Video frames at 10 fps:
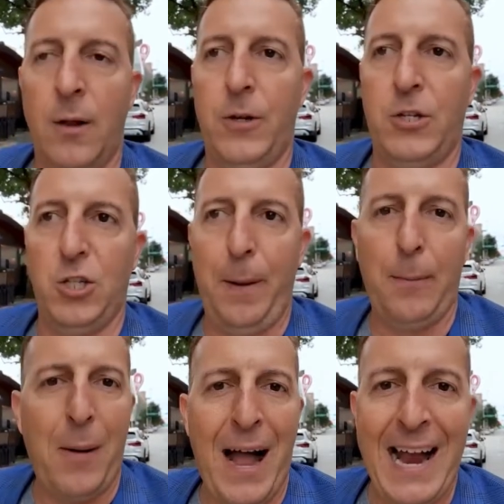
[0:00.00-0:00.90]
There's still
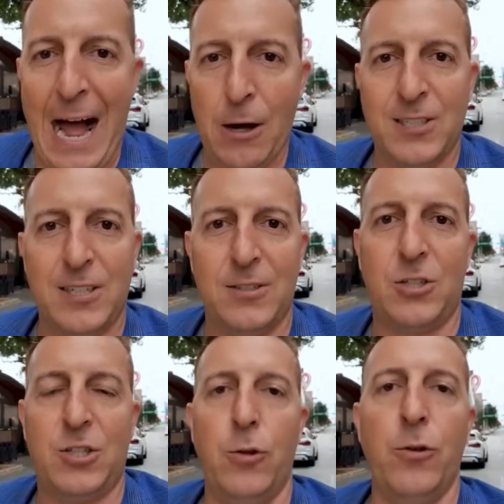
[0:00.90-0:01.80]
people buying houses.
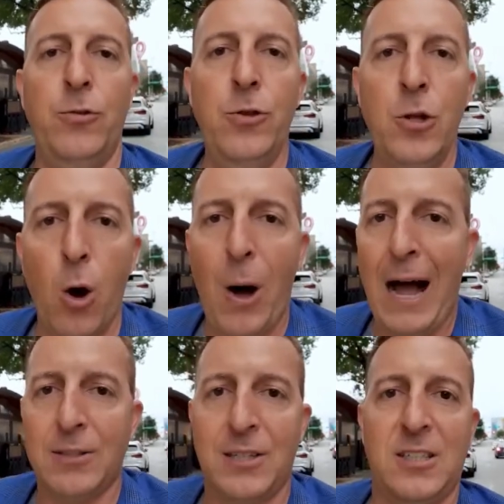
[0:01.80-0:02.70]
There's still no
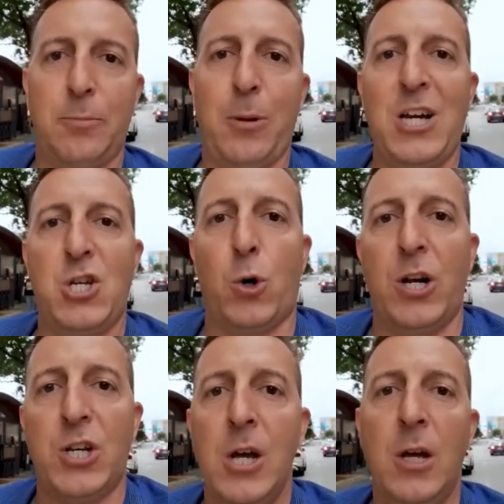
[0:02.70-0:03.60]
housing supply
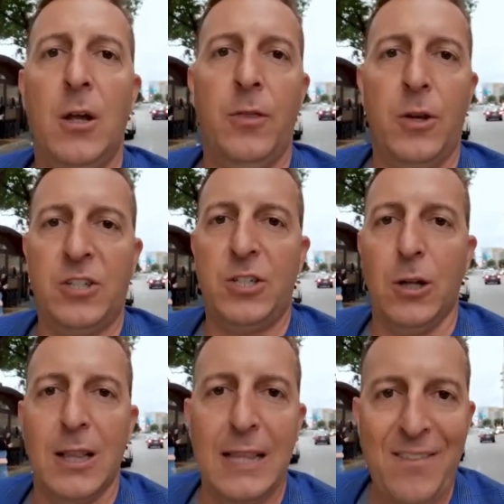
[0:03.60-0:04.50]
shortage. There's still
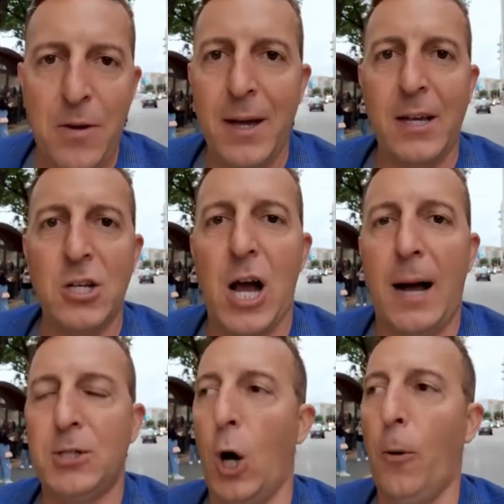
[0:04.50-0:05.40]
11 million
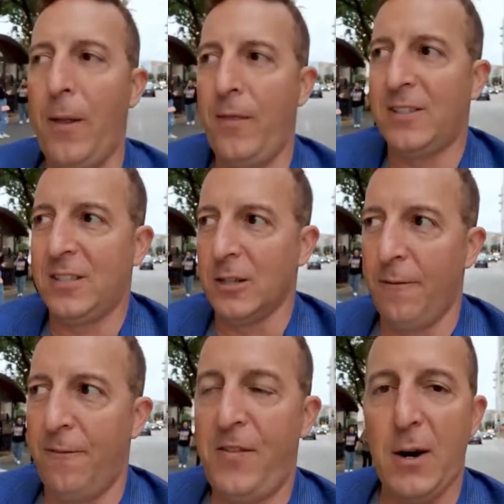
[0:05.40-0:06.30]
jobs open. It's still a
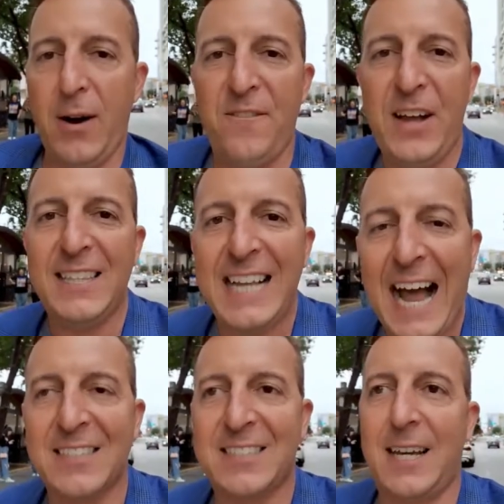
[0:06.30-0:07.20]
very
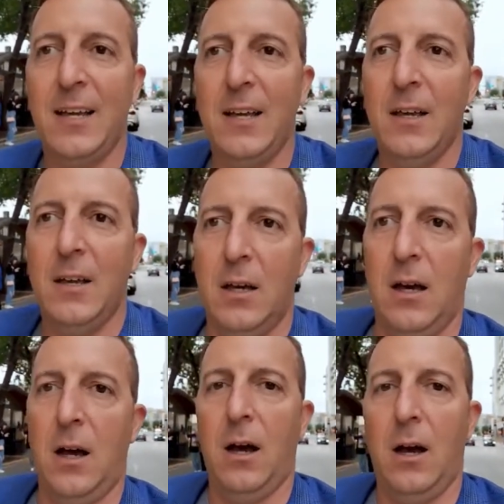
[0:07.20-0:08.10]
fantastic
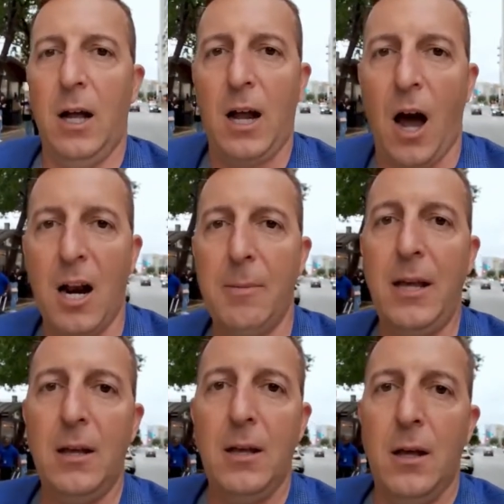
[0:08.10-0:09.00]
economy,
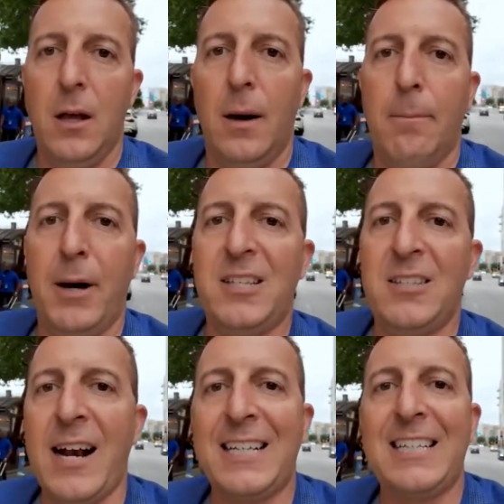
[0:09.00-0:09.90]
but it's
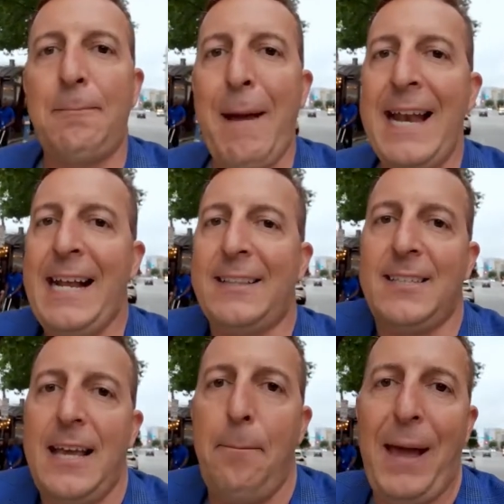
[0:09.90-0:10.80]
not expanding at the
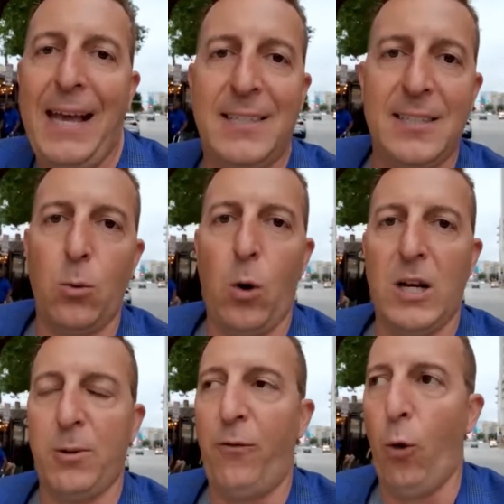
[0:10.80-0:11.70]
same pace as it
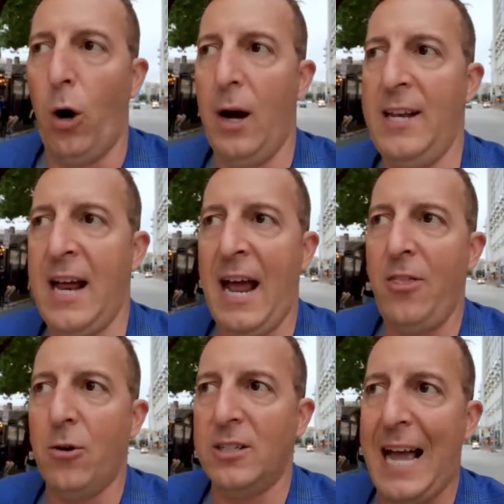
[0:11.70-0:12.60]
was before, and
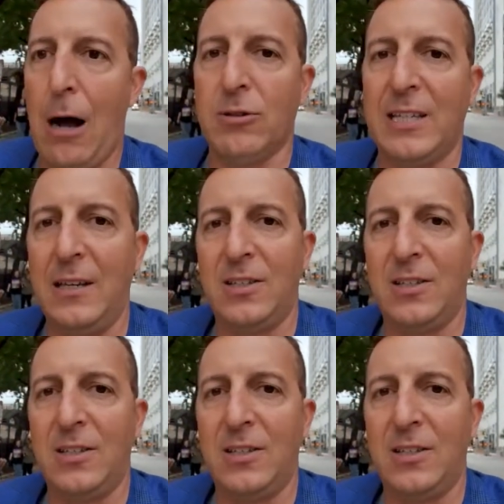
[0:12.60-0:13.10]
neither is housing.